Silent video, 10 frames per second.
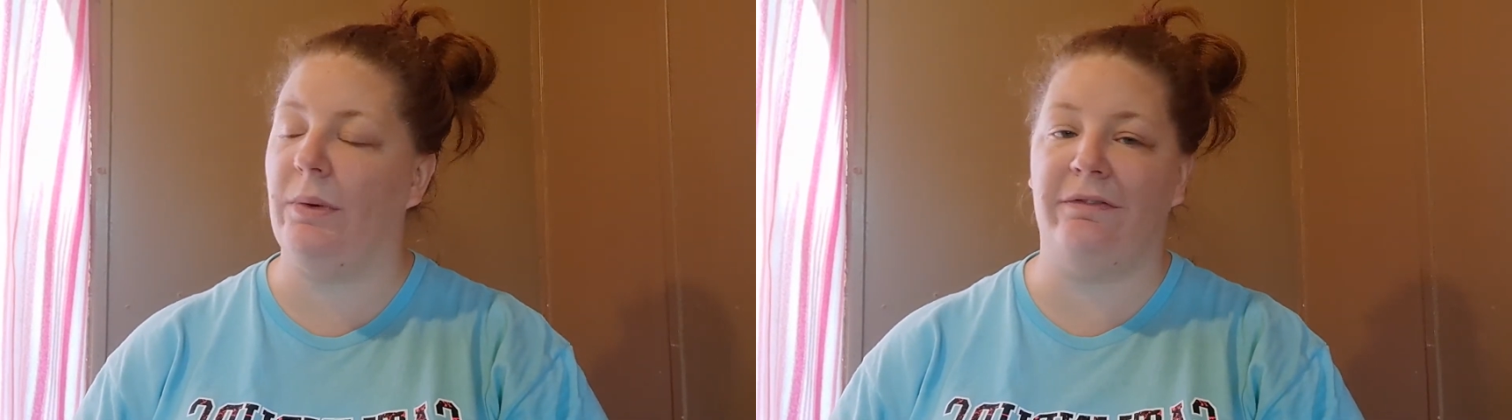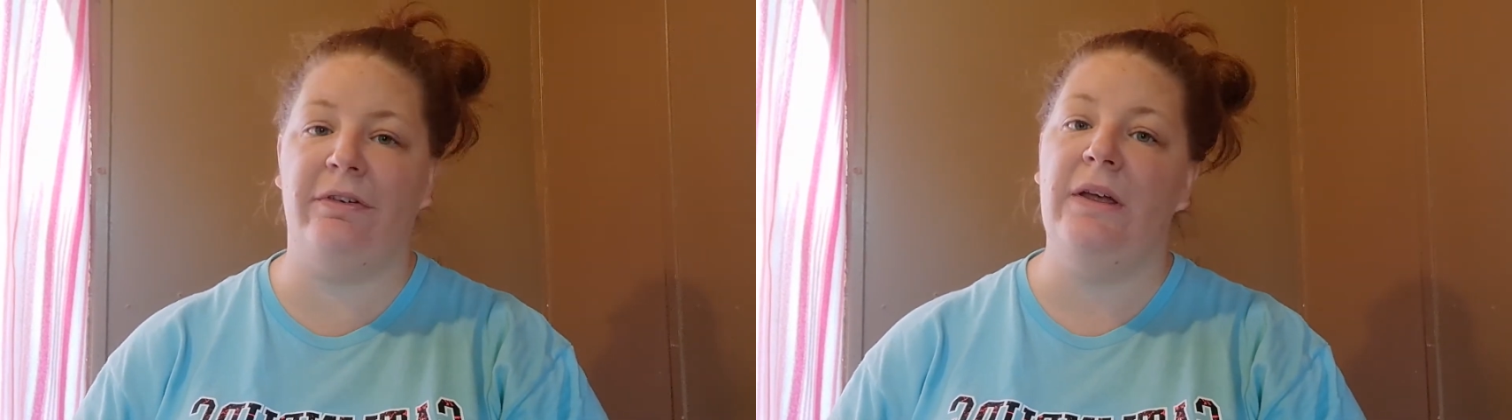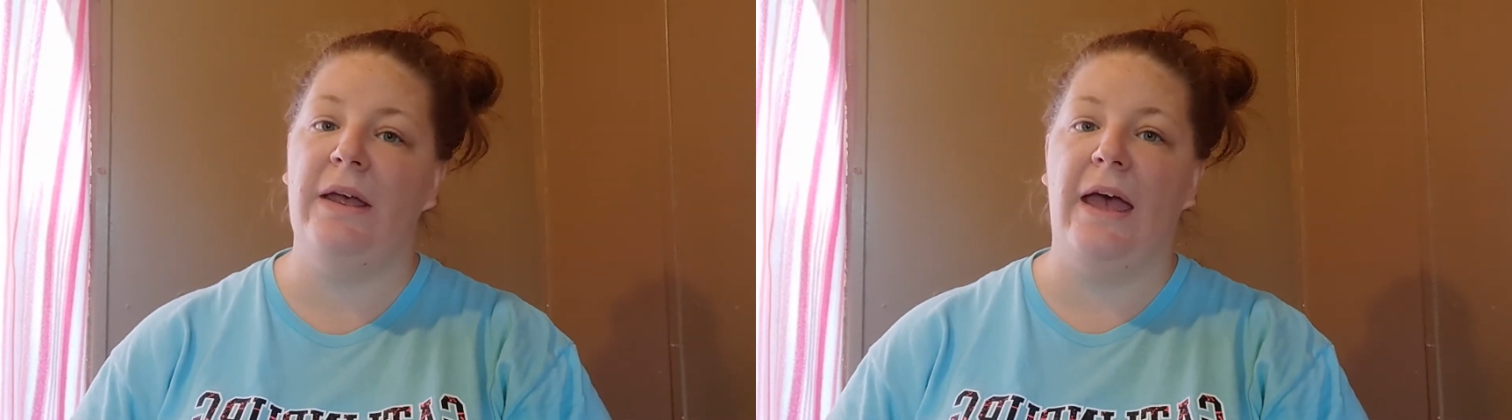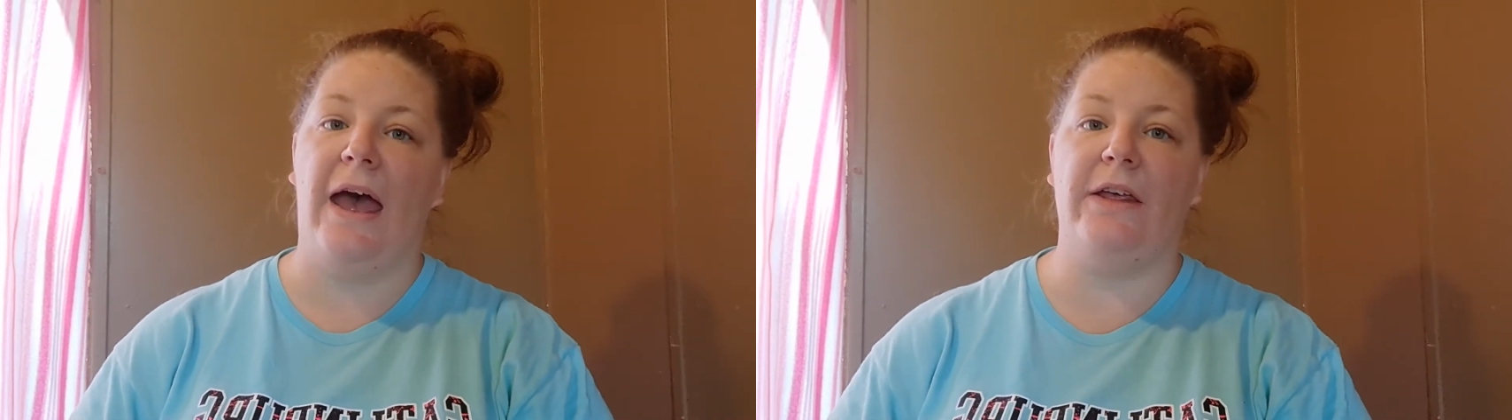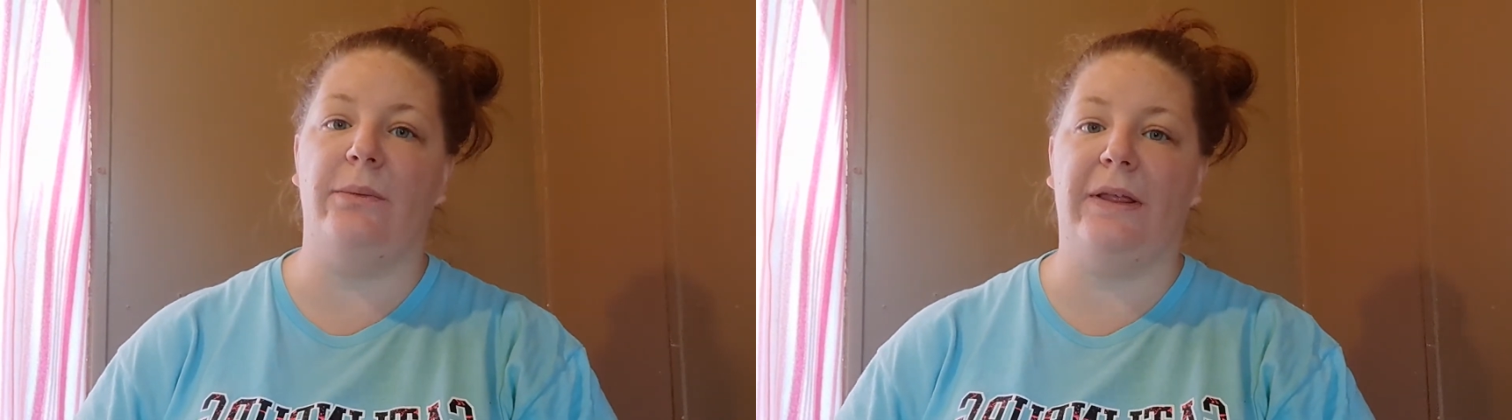We've
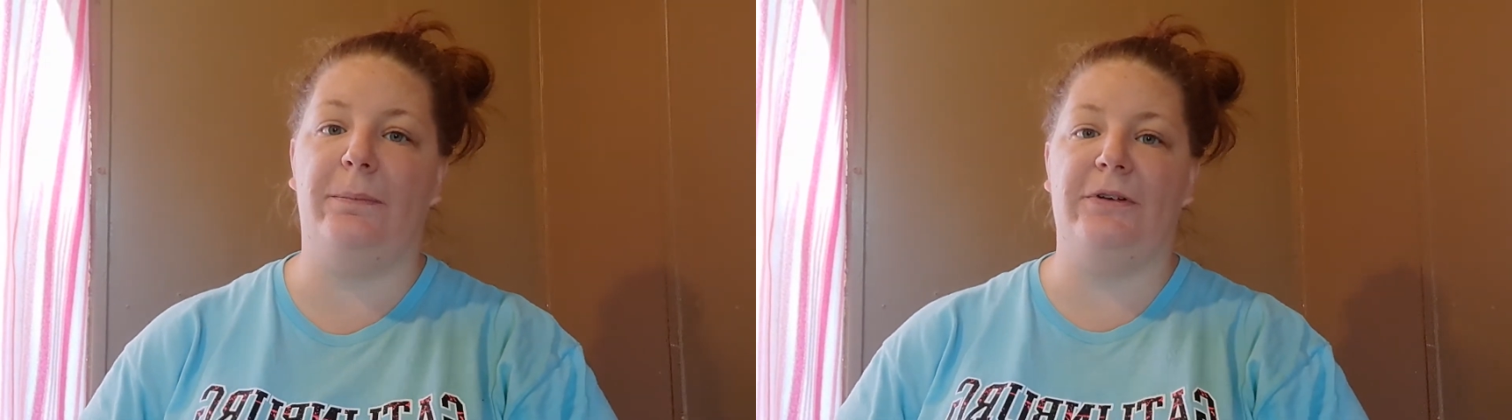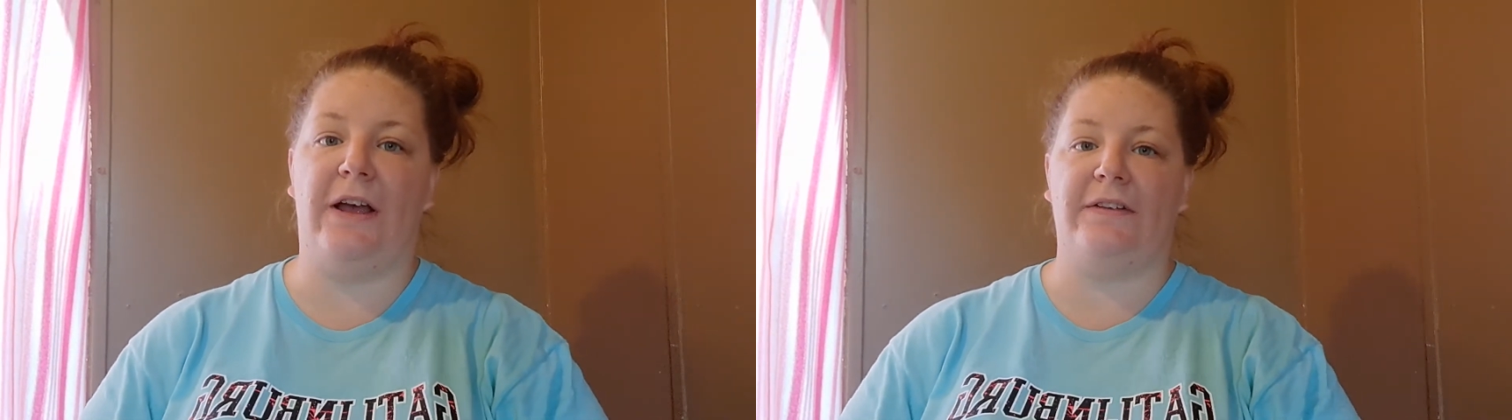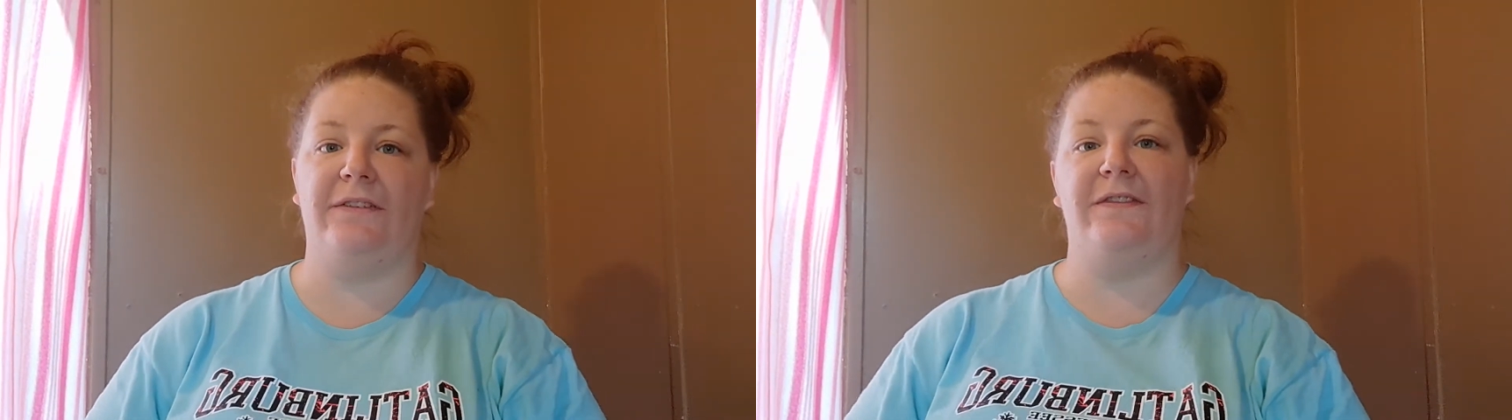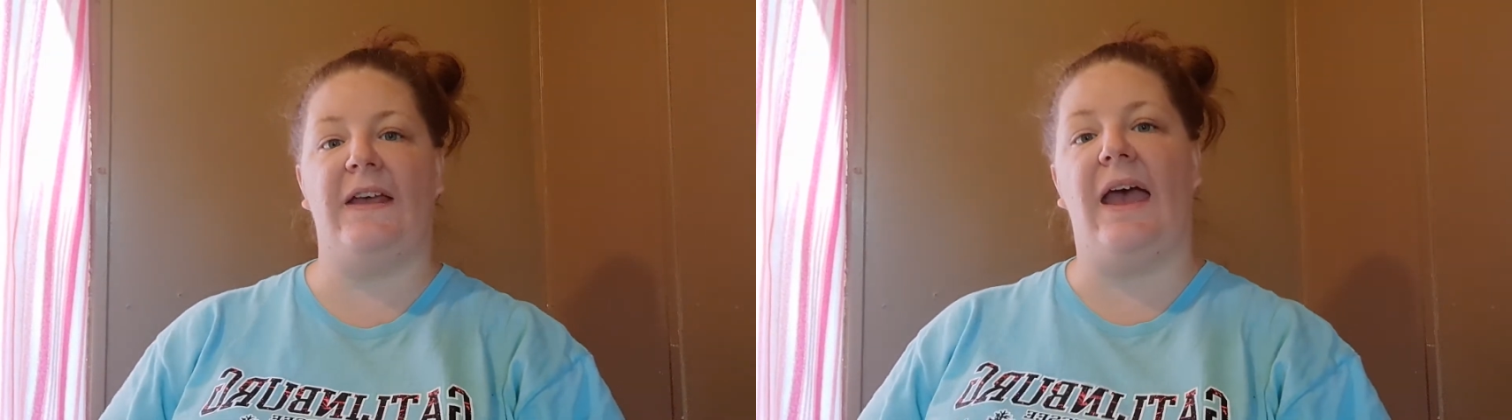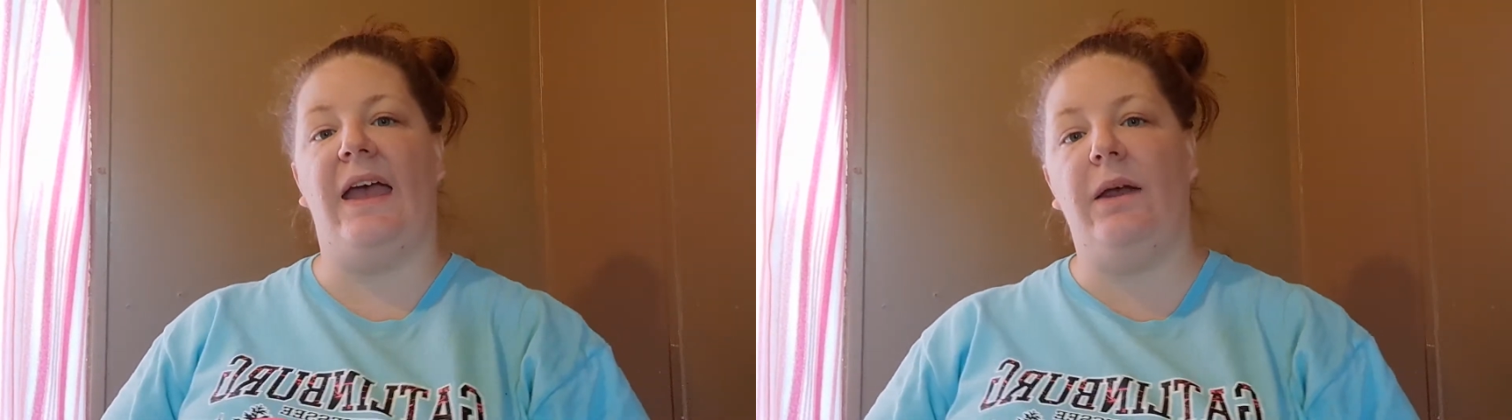had a really productive
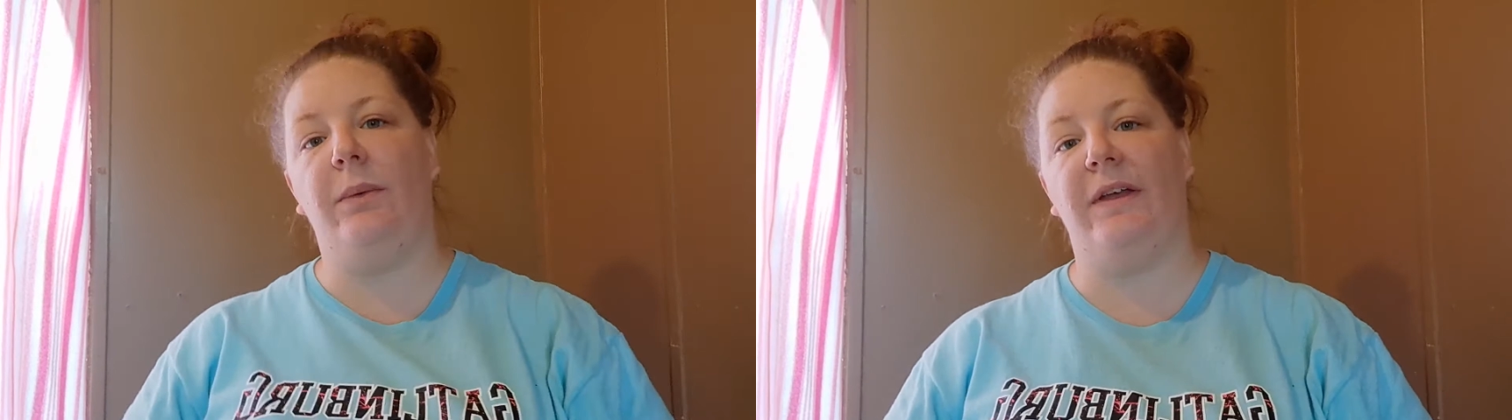day.